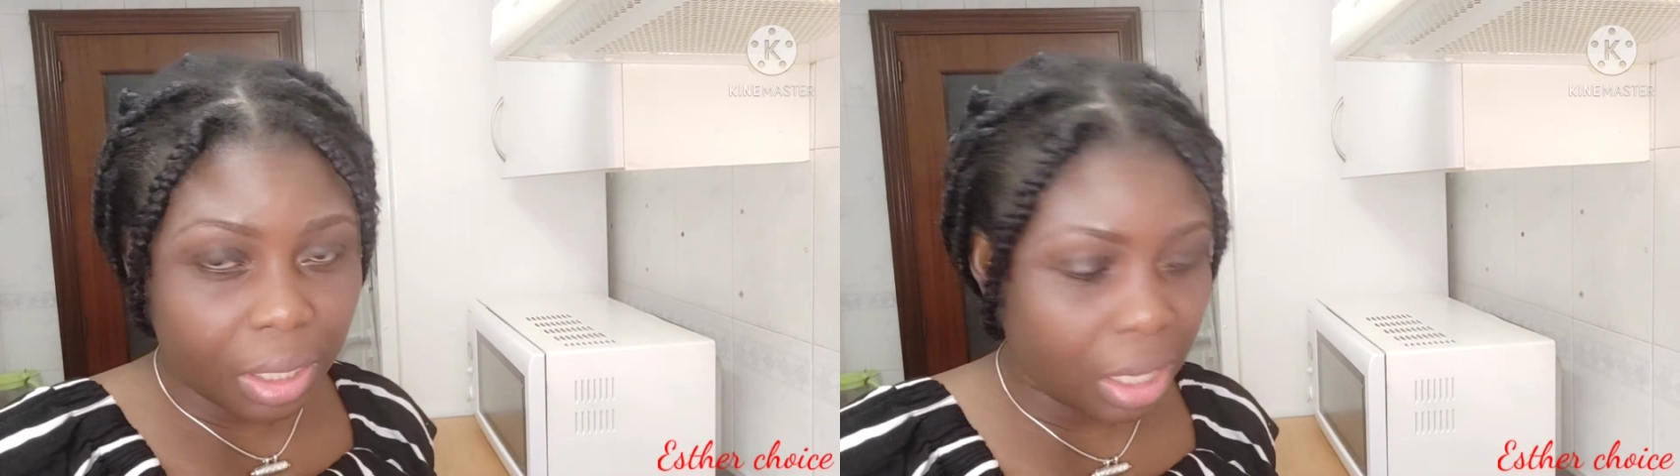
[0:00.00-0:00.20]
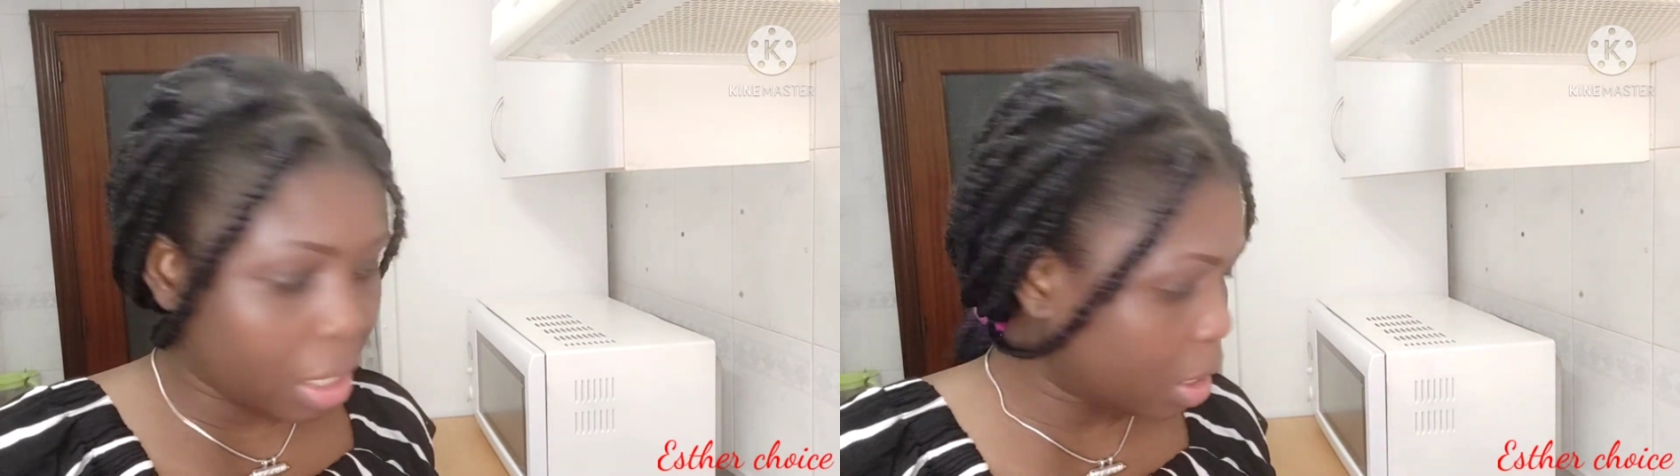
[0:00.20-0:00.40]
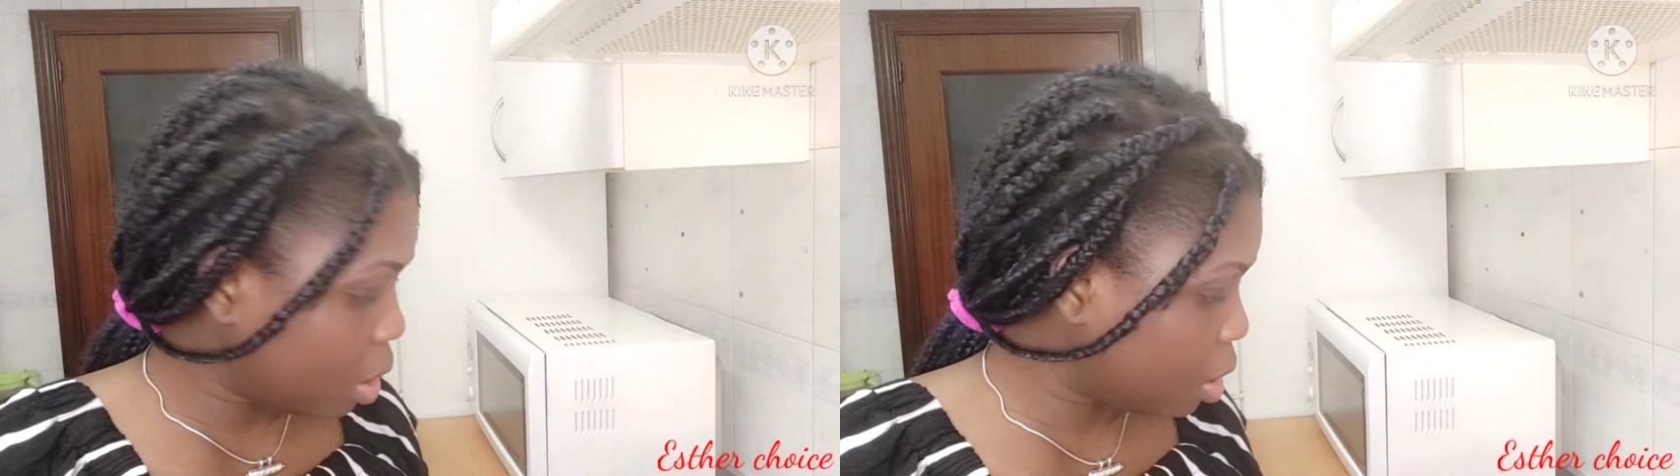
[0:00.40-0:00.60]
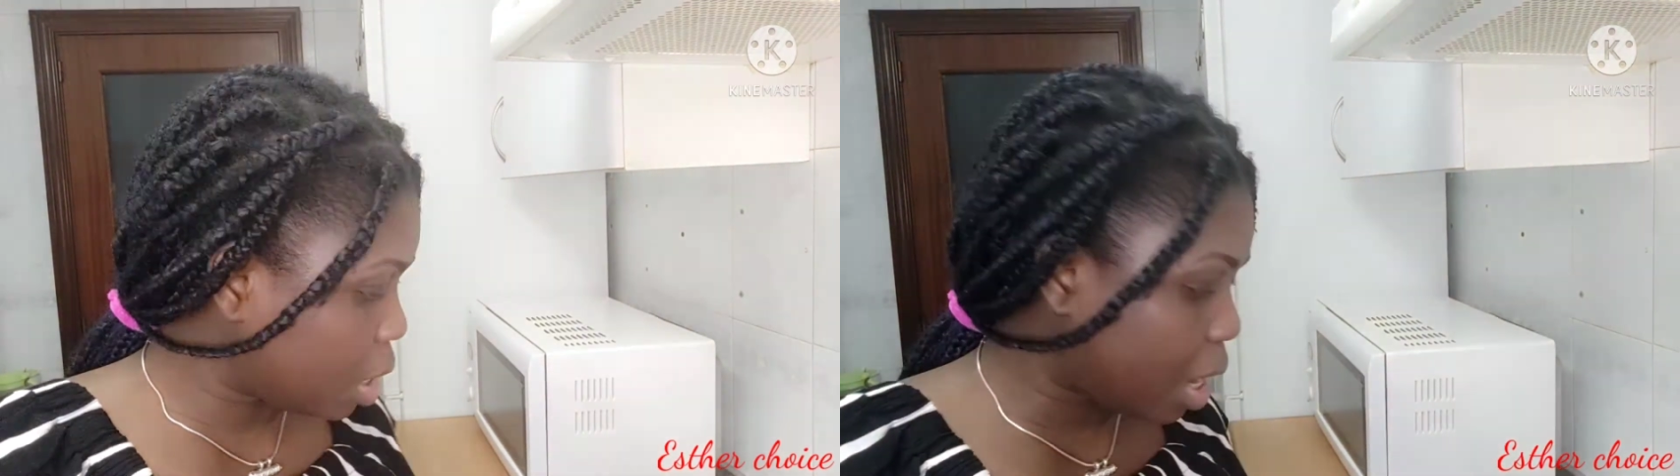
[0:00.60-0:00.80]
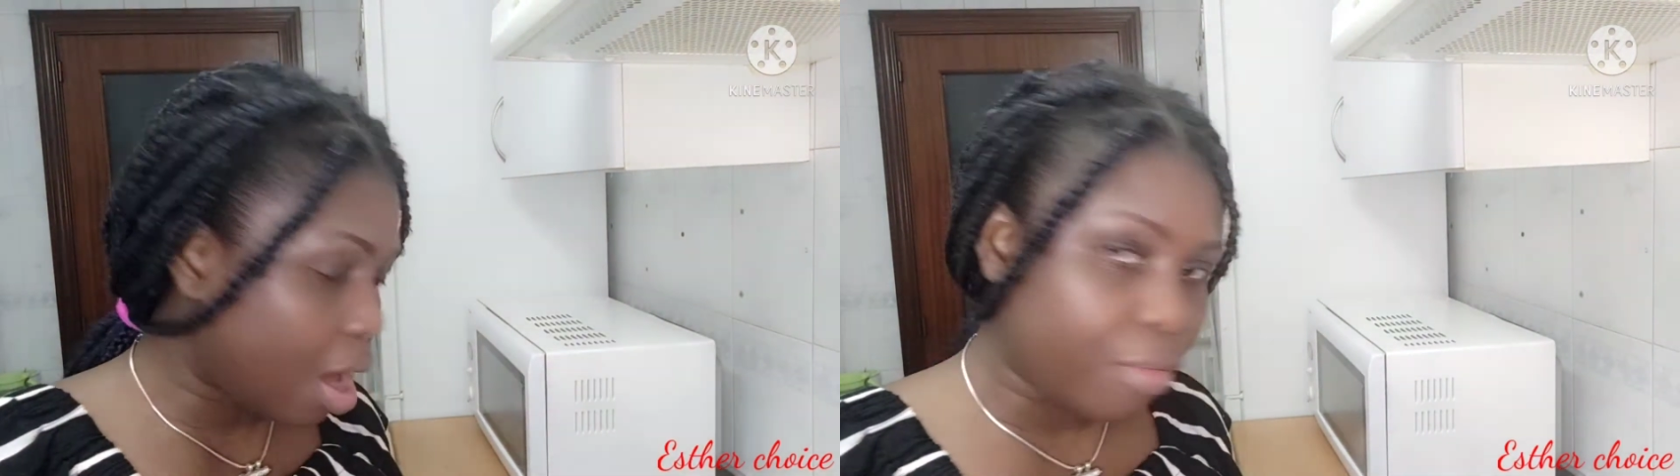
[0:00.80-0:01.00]
the
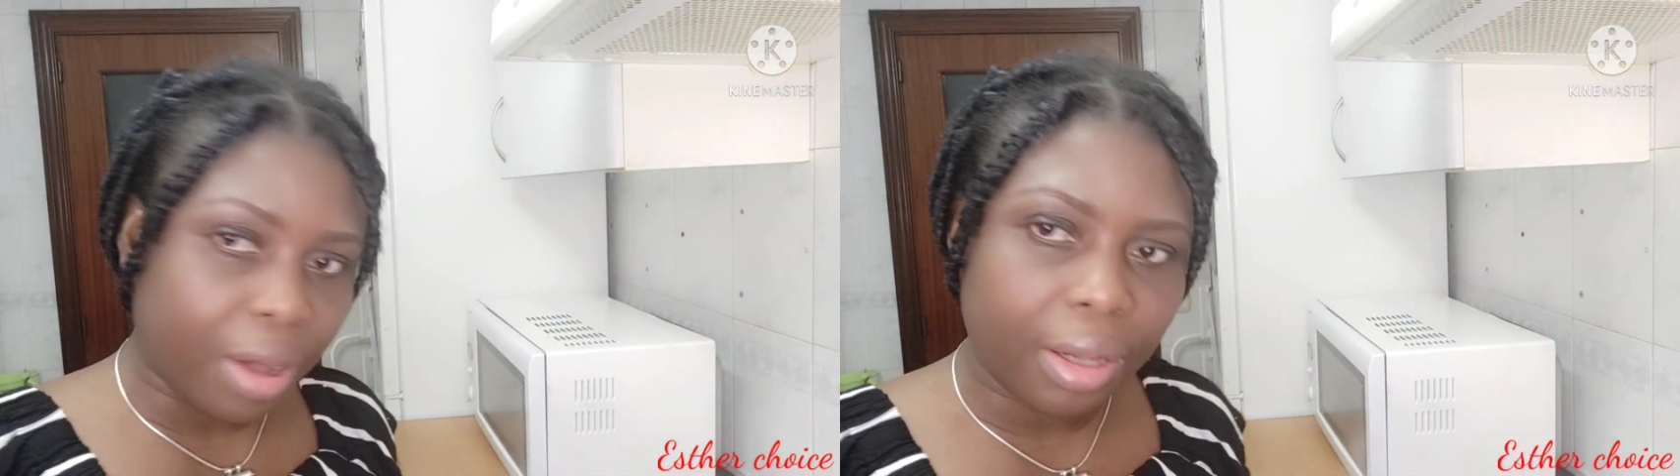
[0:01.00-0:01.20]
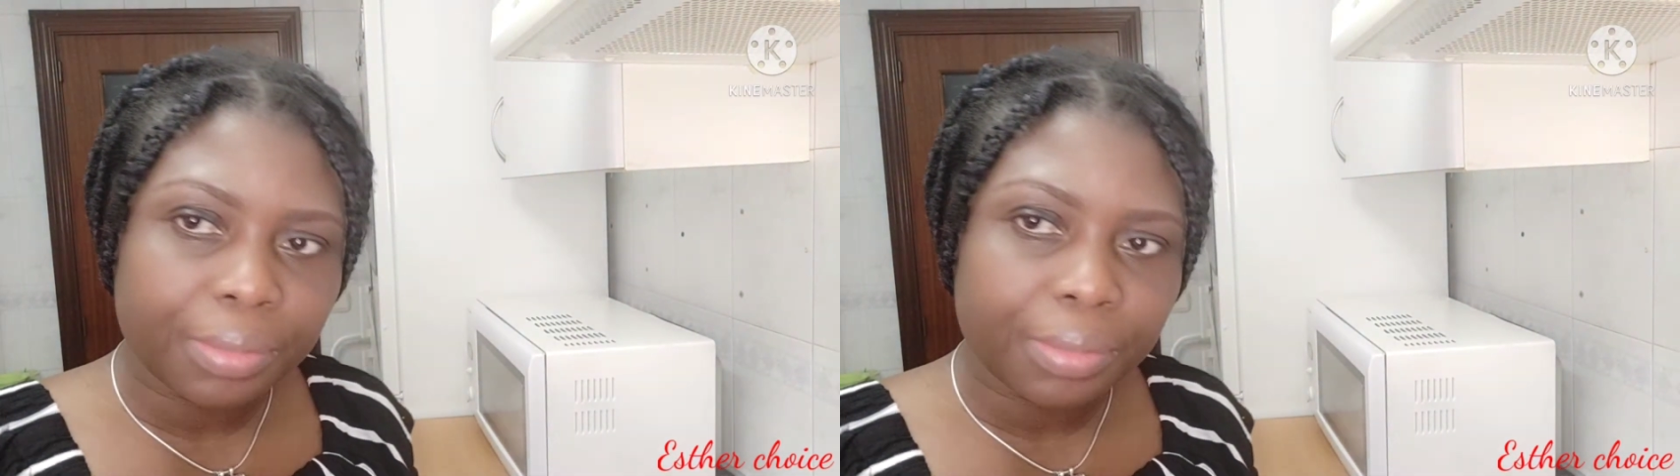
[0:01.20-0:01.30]
cover.